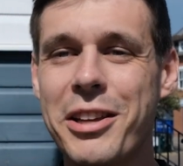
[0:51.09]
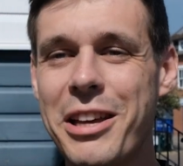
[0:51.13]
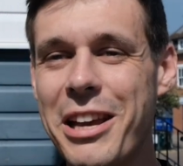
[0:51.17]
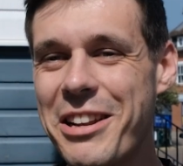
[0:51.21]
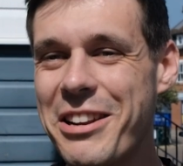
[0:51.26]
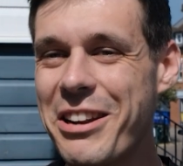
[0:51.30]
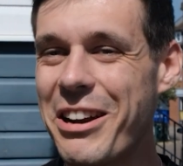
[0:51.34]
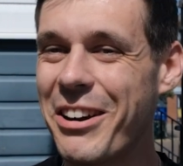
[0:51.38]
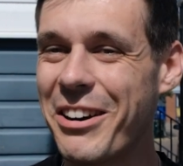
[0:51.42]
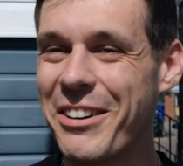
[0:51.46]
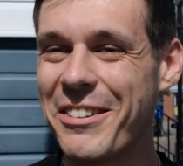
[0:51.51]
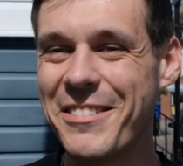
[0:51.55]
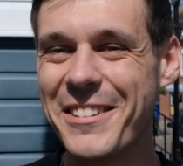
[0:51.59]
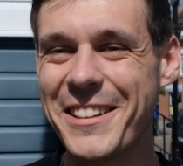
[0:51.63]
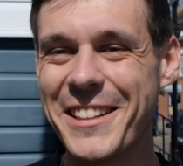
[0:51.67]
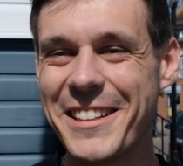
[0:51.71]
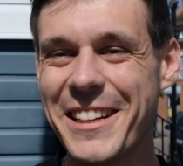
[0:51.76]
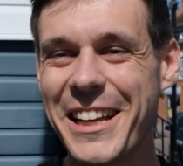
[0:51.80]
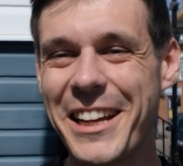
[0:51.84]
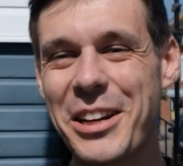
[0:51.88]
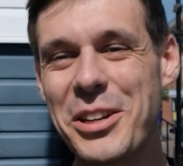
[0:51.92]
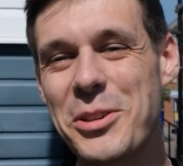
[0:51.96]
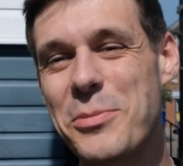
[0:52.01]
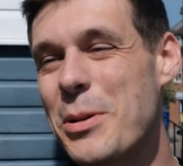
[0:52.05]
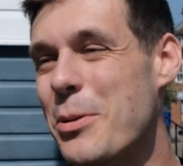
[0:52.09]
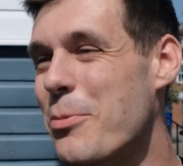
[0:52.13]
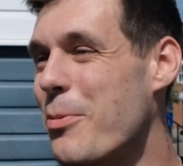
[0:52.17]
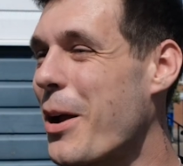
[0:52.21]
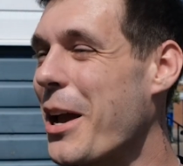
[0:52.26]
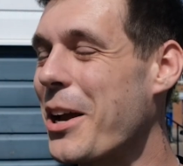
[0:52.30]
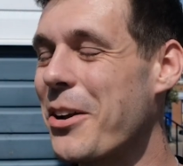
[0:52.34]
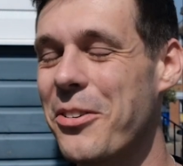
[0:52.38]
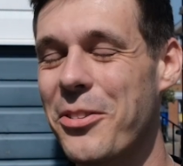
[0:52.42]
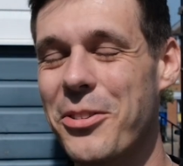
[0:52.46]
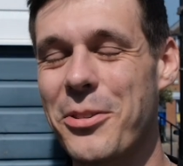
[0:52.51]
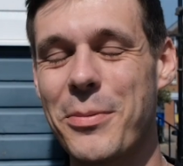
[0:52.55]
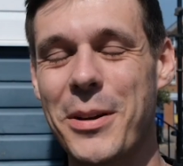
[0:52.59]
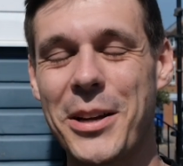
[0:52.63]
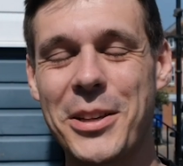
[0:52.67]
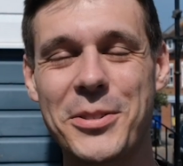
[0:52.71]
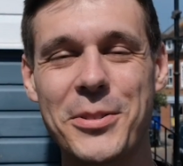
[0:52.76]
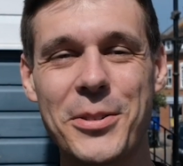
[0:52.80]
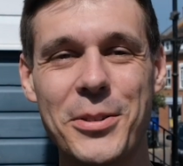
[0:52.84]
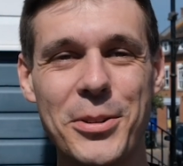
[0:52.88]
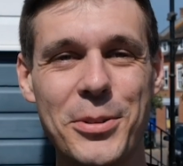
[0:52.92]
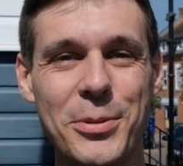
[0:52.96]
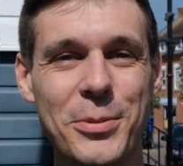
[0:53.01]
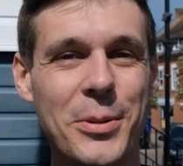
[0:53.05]
You know what I mean? English people ain't got the best
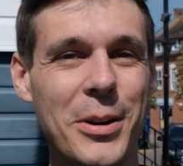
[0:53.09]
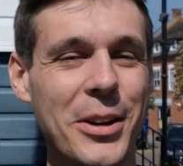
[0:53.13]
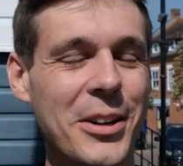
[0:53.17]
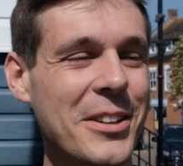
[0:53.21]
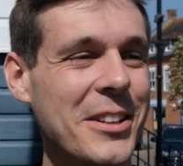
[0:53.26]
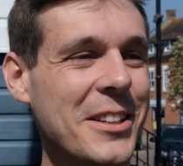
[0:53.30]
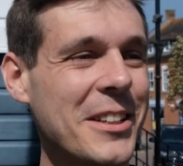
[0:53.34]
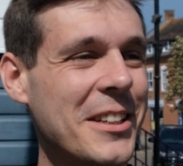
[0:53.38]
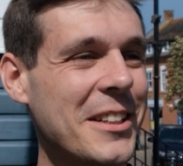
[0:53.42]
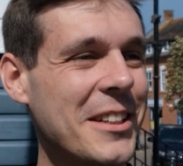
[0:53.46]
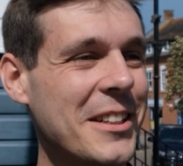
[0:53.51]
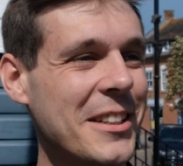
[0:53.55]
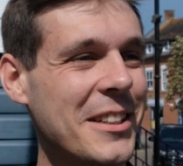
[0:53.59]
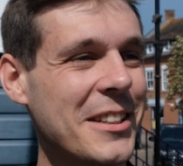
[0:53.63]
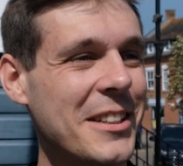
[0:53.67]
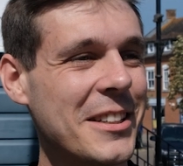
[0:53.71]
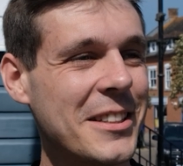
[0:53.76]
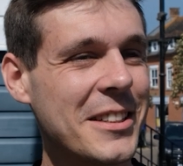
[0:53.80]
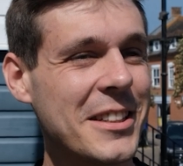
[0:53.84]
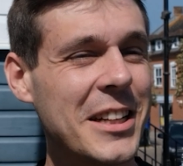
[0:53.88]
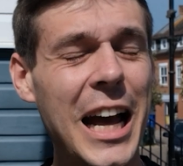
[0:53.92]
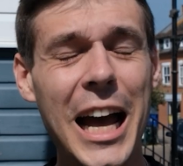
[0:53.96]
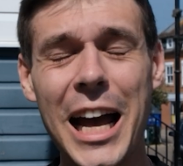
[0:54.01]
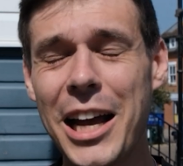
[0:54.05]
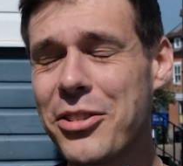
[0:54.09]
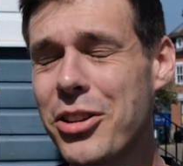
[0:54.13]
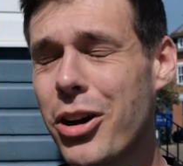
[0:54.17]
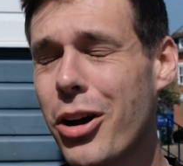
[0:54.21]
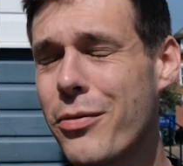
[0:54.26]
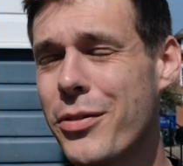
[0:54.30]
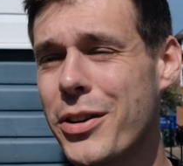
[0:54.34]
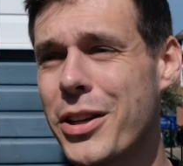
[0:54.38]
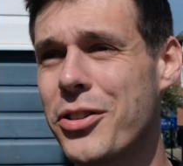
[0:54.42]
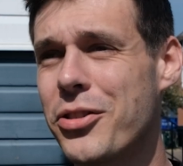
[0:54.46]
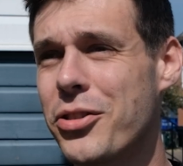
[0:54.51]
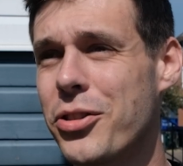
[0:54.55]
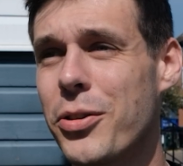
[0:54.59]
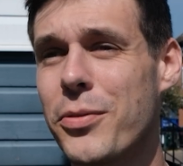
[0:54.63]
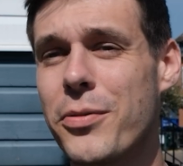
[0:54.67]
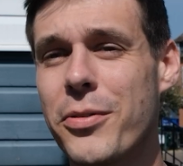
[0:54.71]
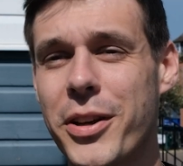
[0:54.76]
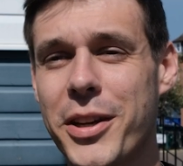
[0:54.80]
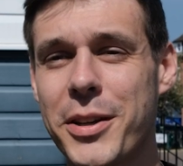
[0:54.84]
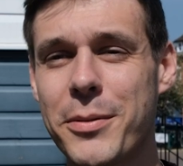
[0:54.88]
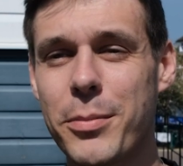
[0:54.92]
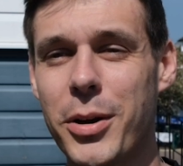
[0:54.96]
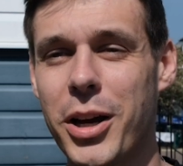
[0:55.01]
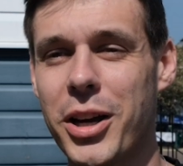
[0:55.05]
food, but I think it's a good
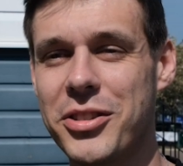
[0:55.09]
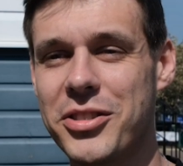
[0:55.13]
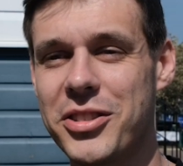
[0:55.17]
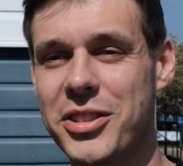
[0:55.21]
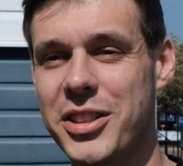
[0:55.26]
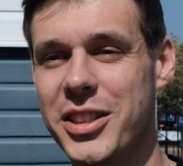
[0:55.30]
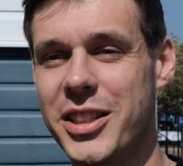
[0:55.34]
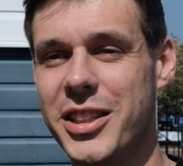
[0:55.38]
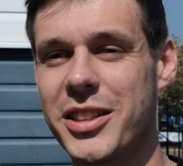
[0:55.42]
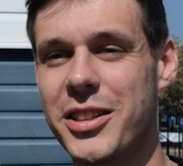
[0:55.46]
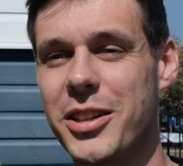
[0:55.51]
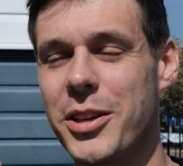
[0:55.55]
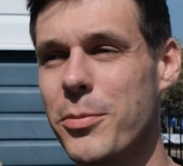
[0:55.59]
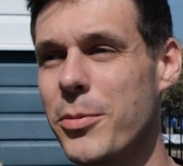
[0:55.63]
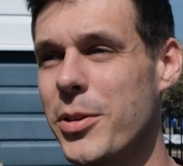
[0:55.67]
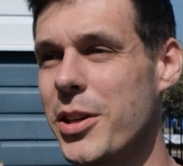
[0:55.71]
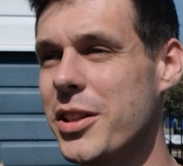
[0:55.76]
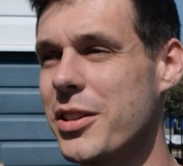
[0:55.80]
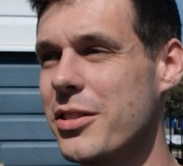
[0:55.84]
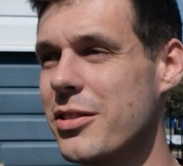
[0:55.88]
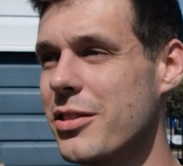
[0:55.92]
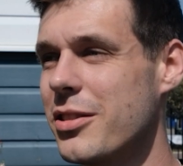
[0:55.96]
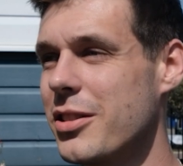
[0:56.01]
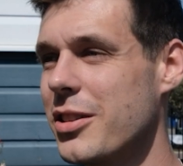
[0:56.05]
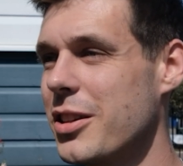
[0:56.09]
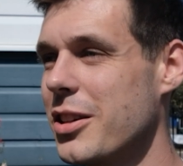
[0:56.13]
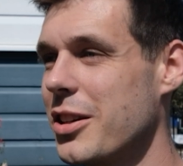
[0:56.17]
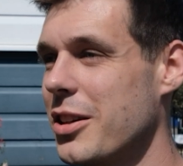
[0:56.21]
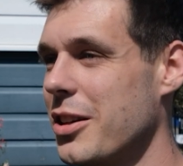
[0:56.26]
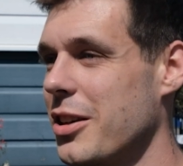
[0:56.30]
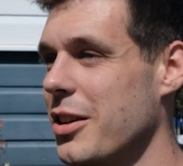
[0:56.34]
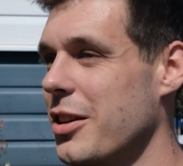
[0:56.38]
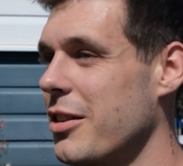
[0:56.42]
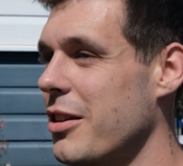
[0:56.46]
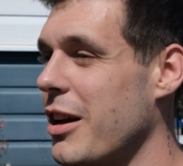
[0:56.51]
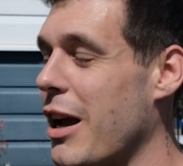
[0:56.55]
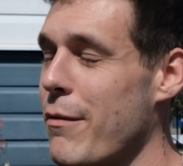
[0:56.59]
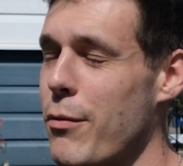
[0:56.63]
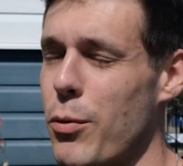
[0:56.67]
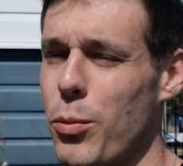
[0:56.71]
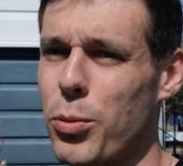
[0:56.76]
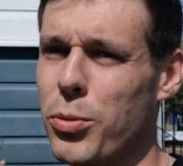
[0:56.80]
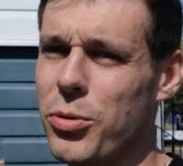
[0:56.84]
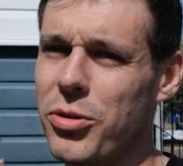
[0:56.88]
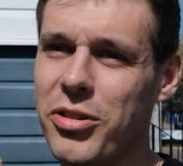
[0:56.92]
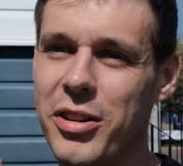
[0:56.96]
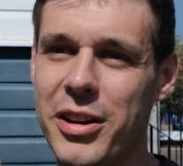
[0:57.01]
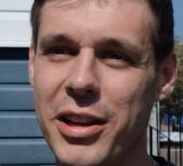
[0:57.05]
thing, personally. I mean, everyone
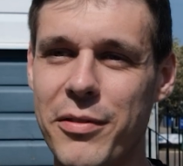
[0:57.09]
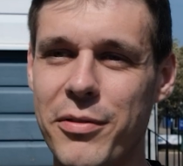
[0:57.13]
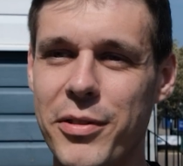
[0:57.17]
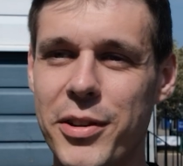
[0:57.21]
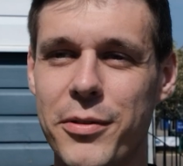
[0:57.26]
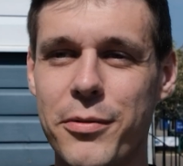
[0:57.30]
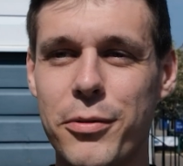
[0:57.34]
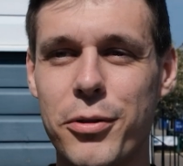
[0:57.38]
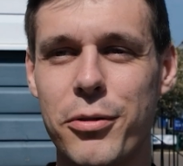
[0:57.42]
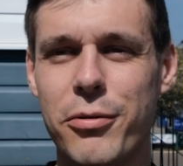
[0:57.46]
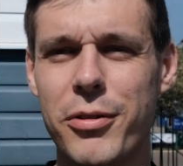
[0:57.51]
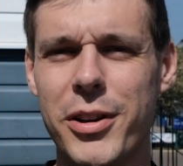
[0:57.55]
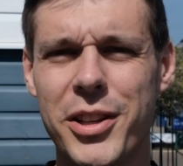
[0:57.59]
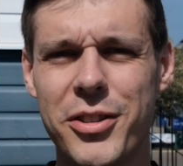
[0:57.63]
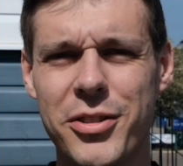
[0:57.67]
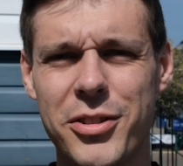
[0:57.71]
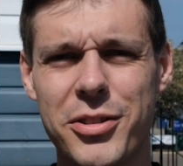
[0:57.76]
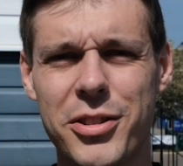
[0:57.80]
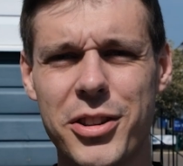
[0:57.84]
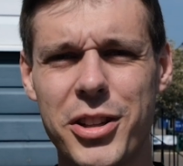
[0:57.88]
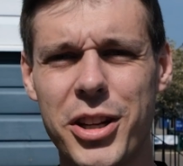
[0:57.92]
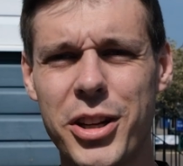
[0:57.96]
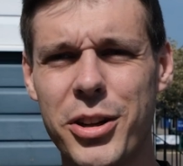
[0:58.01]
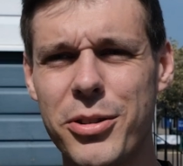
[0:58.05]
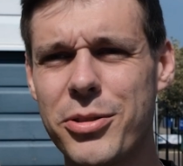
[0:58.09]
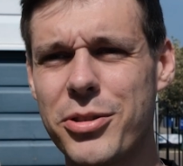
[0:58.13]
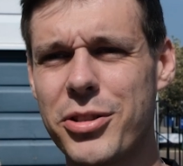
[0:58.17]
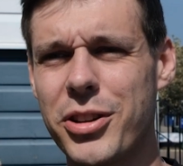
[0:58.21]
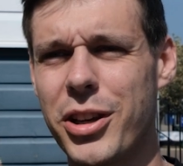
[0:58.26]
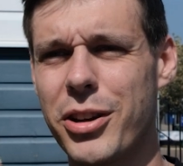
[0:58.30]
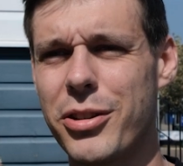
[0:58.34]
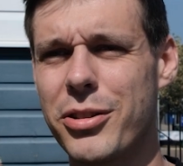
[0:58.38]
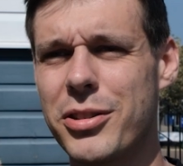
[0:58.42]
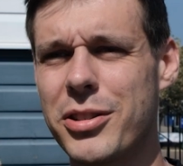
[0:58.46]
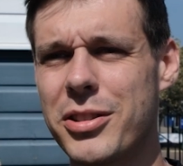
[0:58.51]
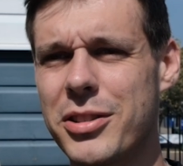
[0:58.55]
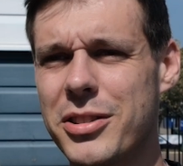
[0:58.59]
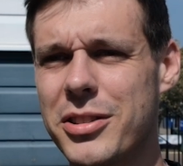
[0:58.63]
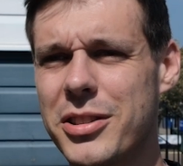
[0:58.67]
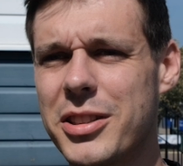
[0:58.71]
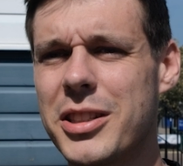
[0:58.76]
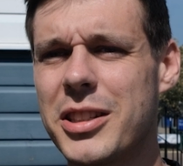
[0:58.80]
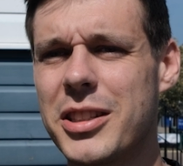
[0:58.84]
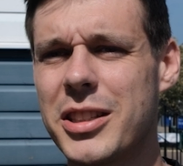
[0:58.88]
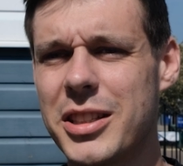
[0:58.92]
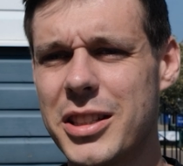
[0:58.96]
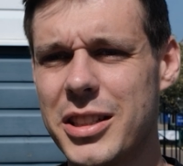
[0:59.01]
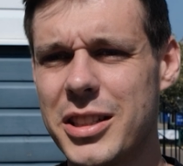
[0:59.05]
wants to live here for a reason, so
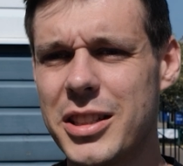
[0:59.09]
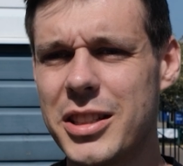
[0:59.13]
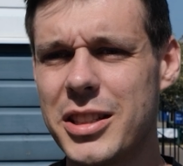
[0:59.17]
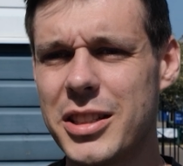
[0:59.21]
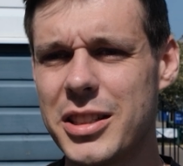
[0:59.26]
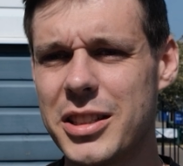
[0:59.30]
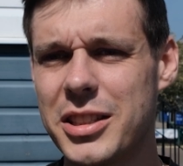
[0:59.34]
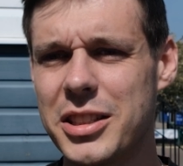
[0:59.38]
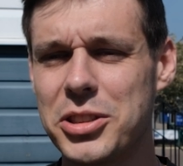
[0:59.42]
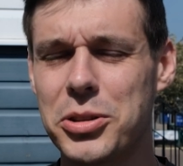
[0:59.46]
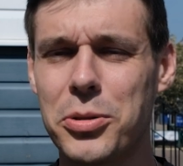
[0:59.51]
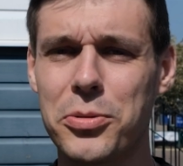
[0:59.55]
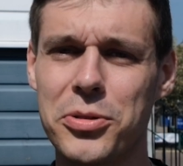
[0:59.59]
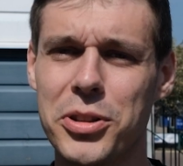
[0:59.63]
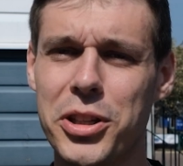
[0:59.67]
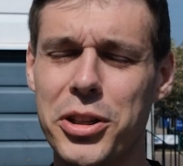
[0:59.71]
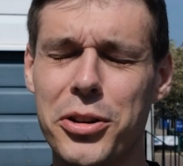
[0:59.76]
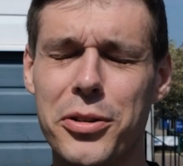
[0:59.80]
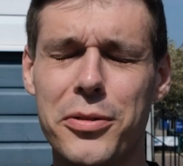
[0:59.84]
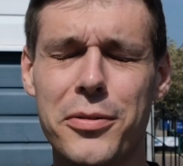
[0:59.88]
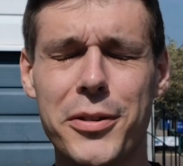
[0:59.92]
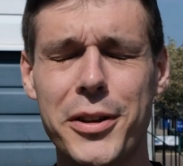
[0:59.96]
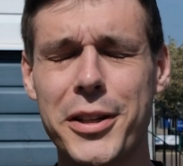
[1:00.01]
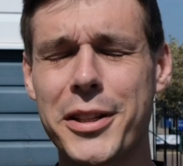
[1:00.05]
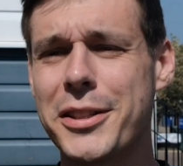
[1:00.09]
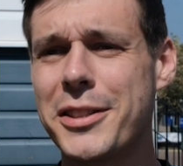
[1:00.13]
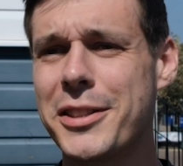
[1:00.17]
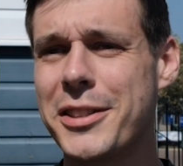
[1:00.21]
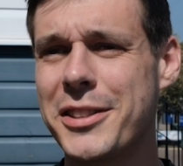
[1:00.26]
it's obviously a good thing.